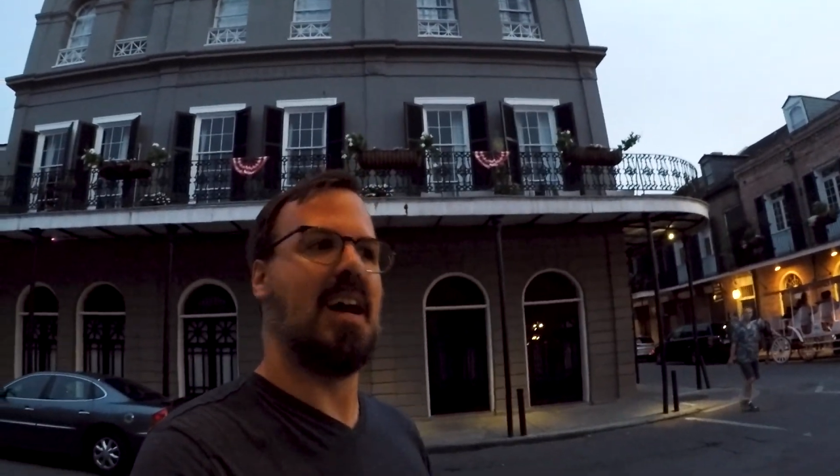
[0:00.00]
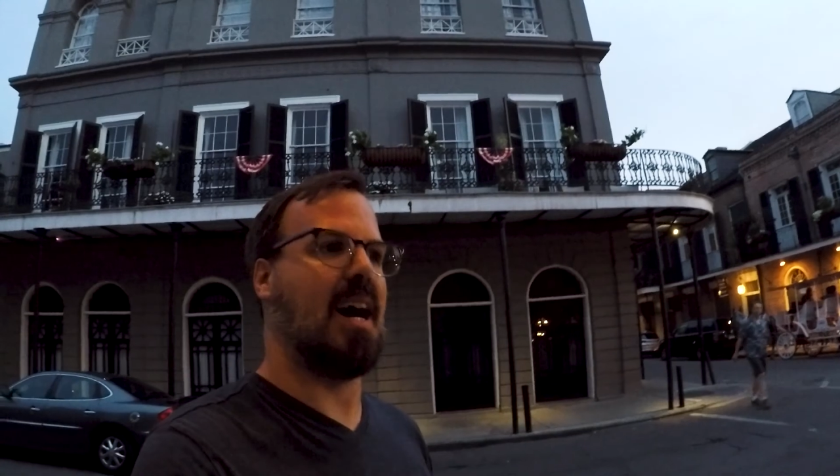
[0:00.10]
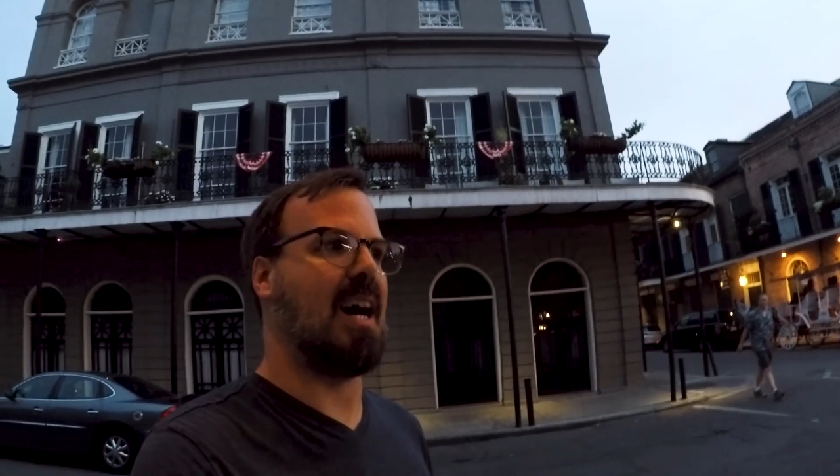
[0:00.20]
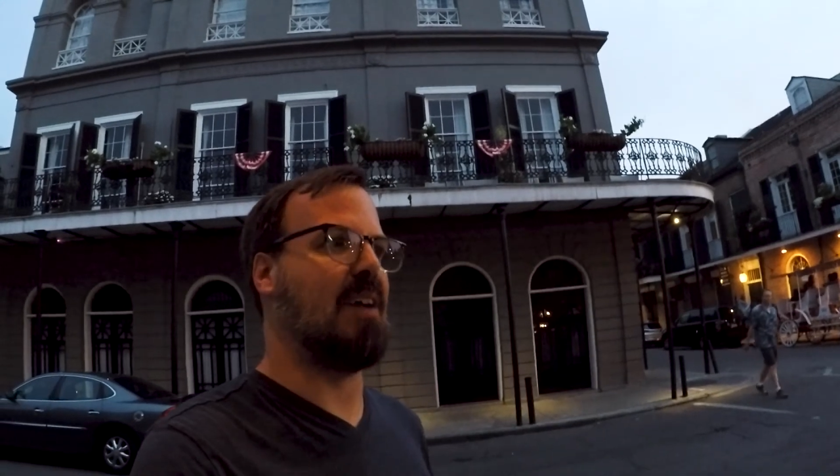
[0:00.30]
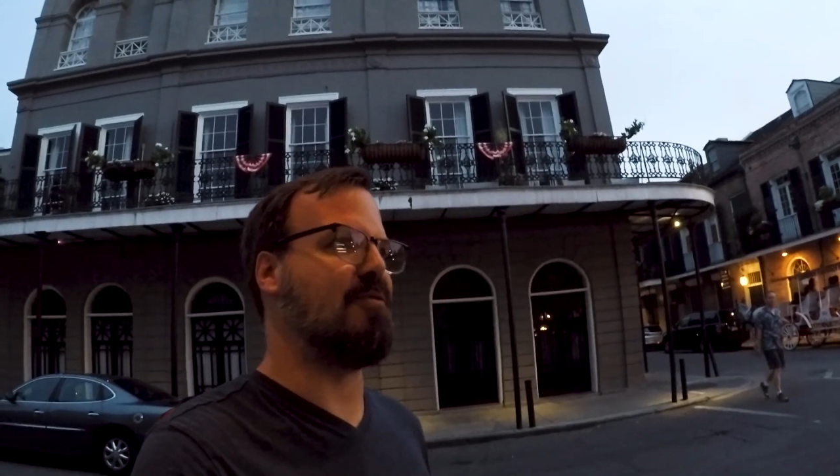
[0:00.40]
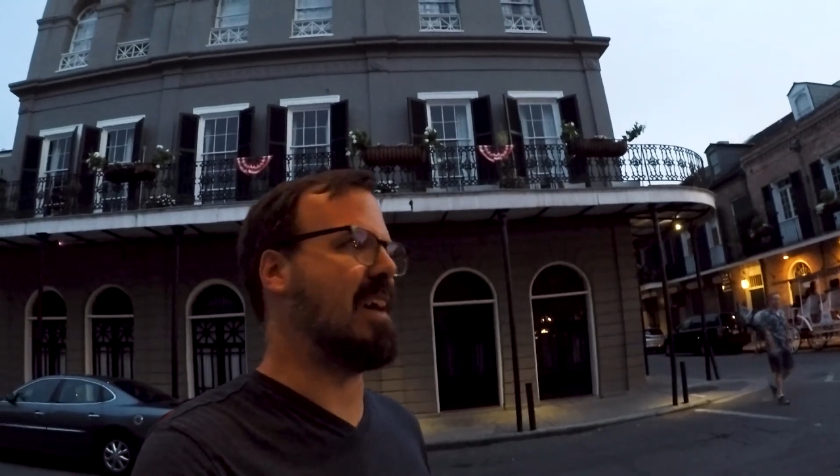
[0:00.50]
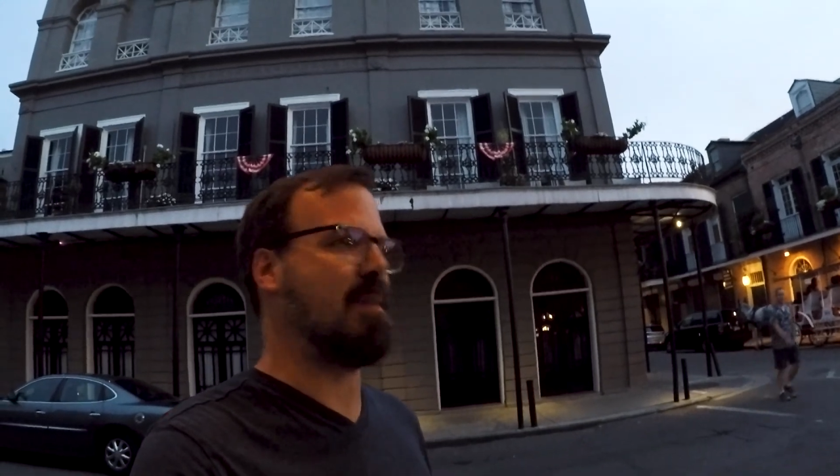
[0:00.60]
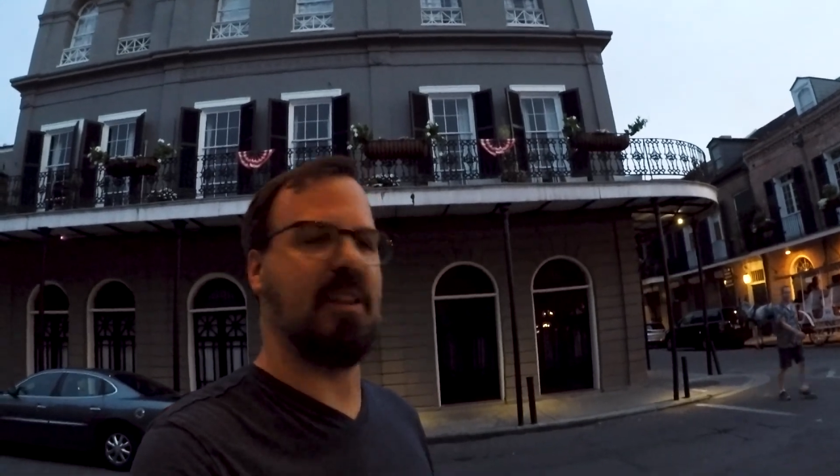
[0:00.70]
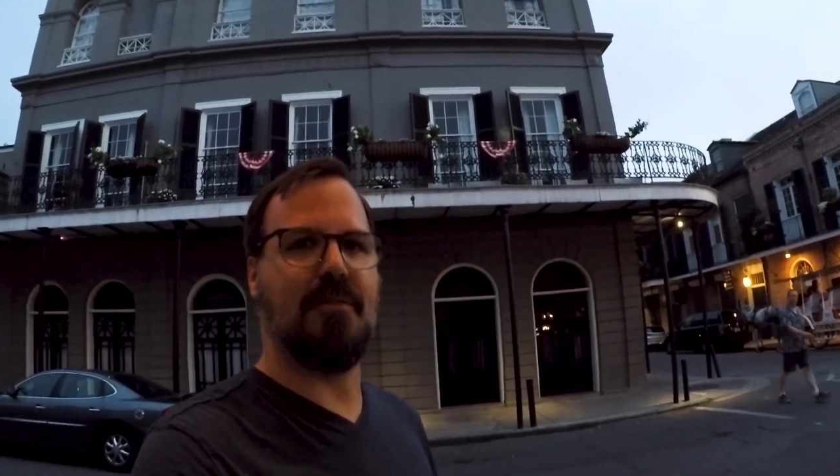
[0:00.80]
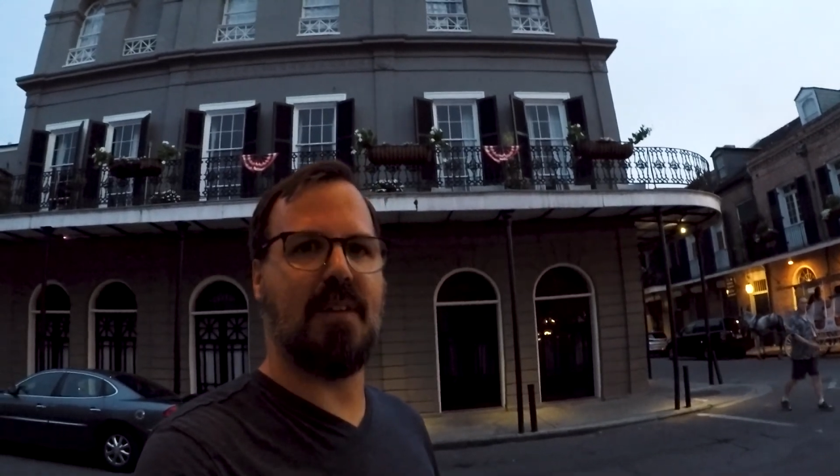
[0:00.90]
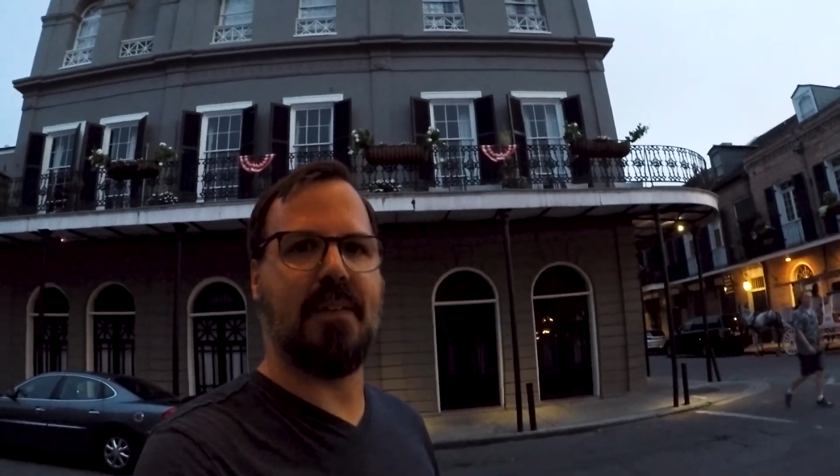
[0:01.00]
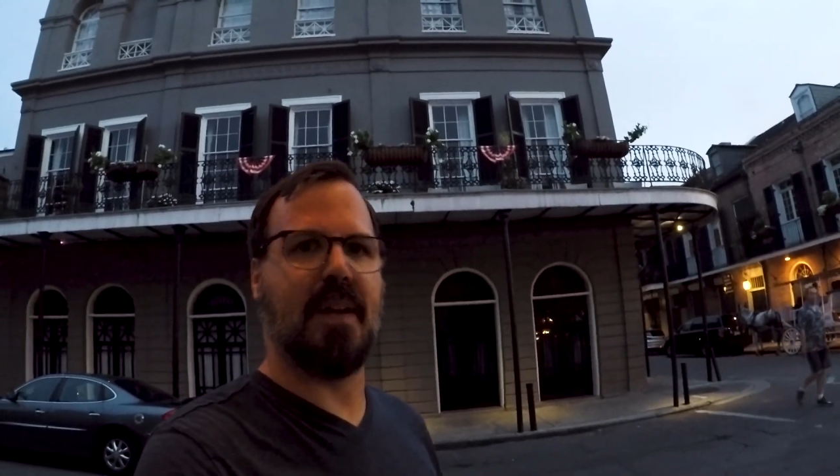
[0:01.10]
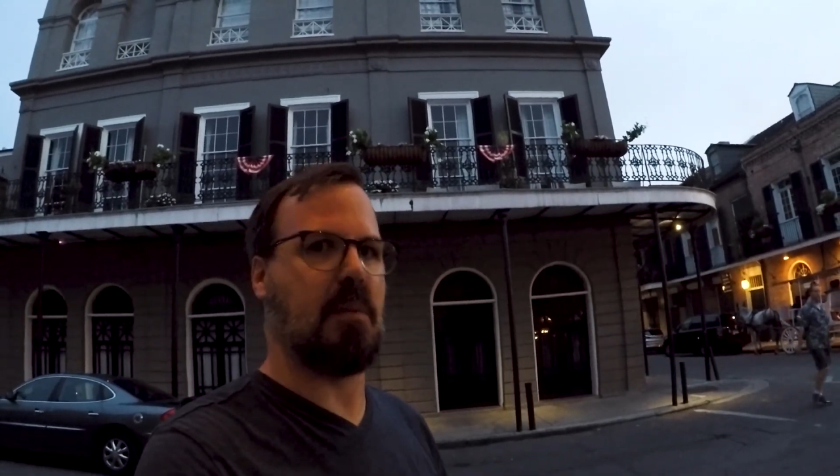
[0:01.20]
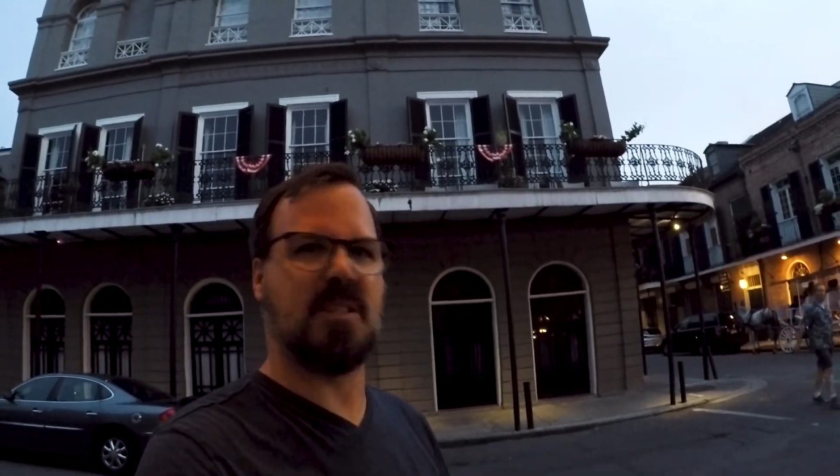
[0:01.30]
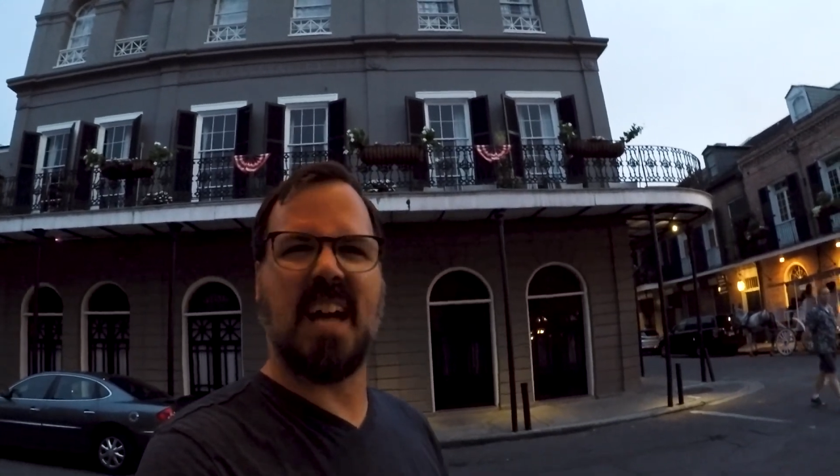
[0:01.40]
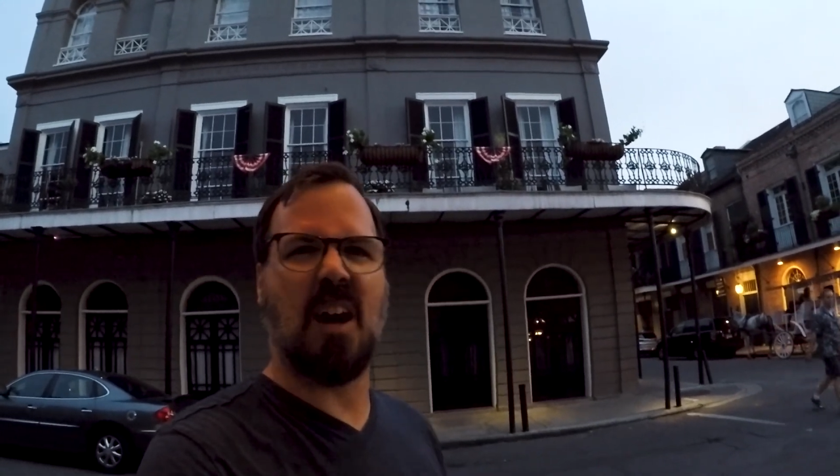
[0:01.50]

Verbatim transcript: Uh, finally, when they found out it was a